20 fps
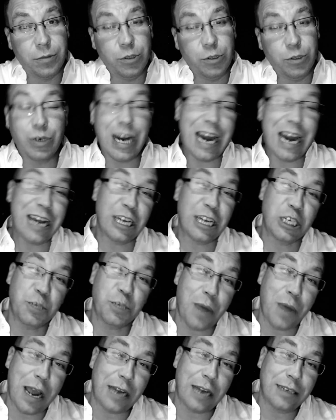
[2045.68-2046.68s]
You can't
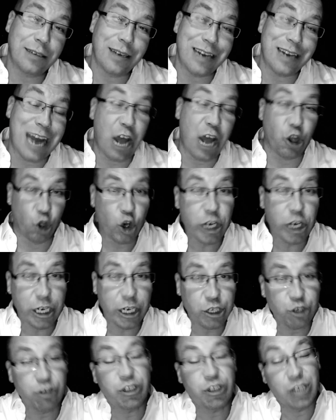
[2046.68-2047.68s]
expect to not
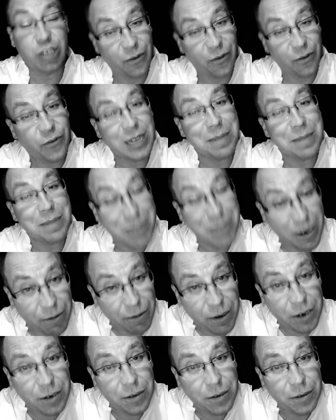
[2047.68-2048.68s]
look at yourself in the
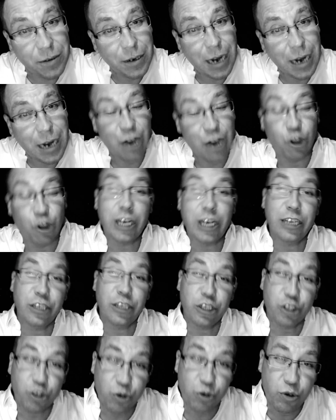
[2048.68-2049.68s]
mirror and look
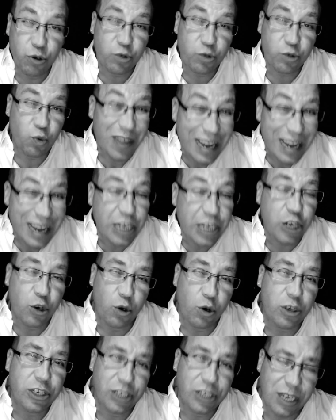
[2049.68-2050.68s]
at the truths within
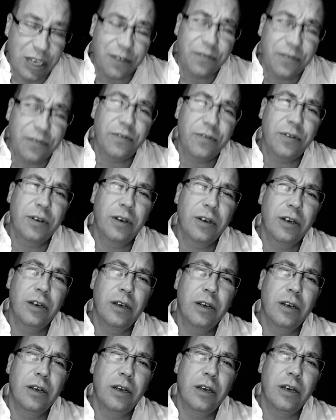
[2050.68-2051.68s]
yourself
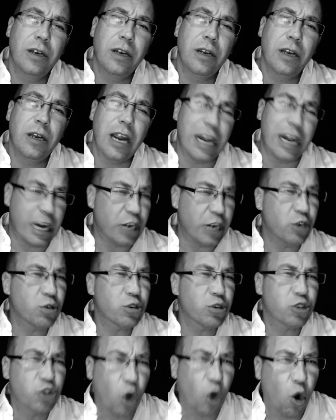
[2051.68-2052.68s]
and in
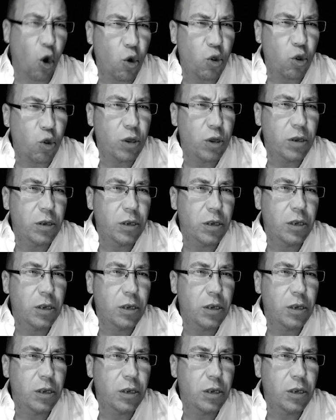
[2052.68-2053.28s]
your soul